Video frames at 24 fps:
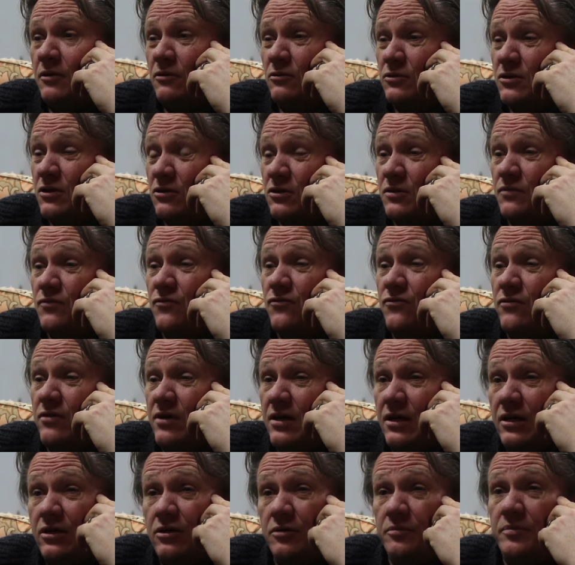also got some
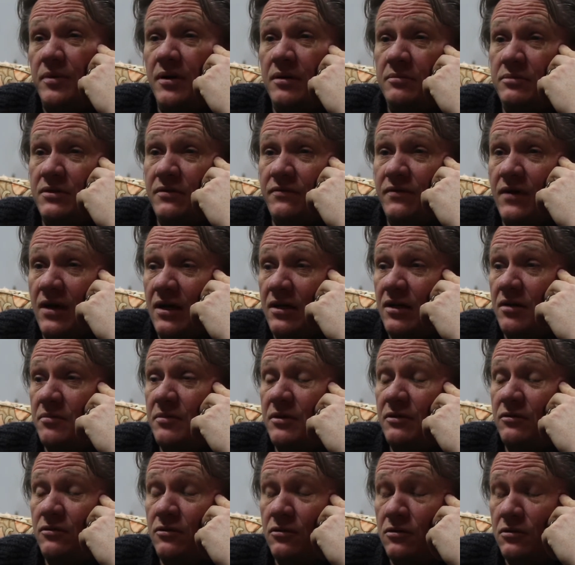really good pubs to find them
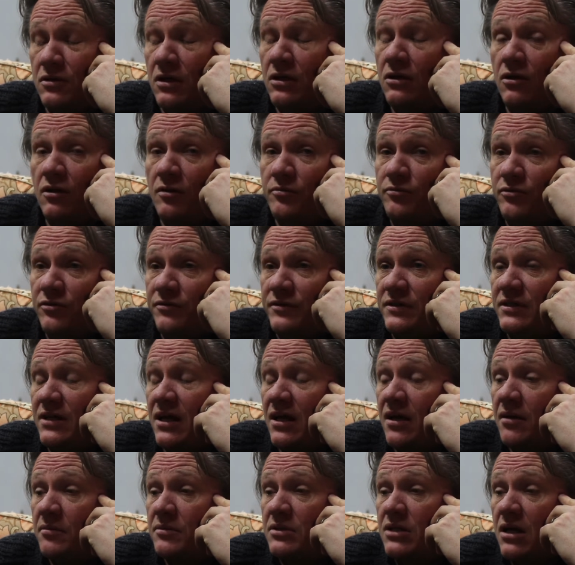and a lot of brewery
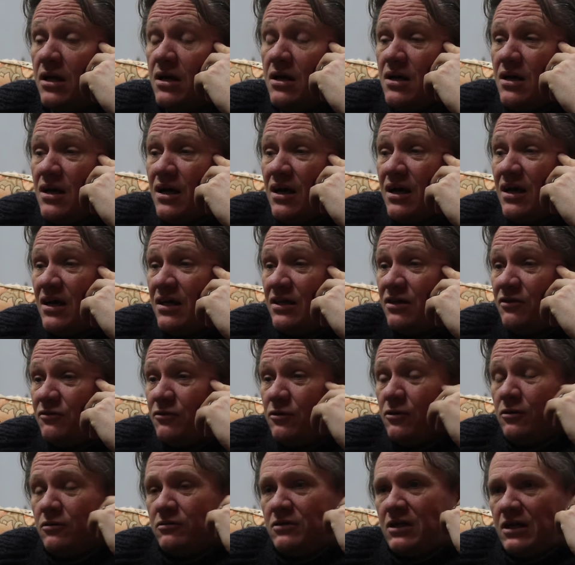taps, and they're
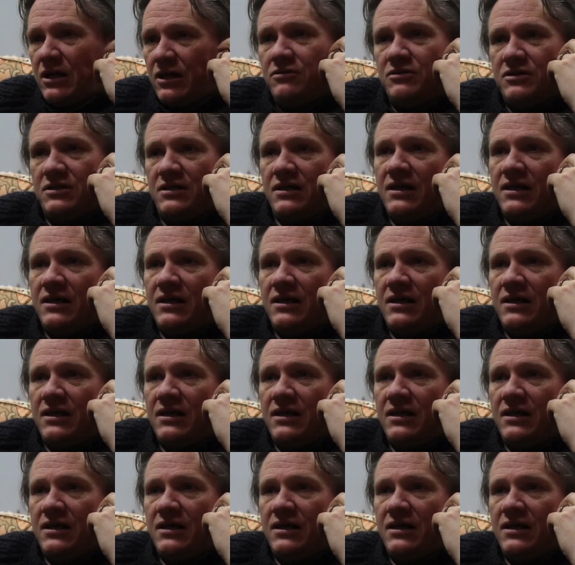all close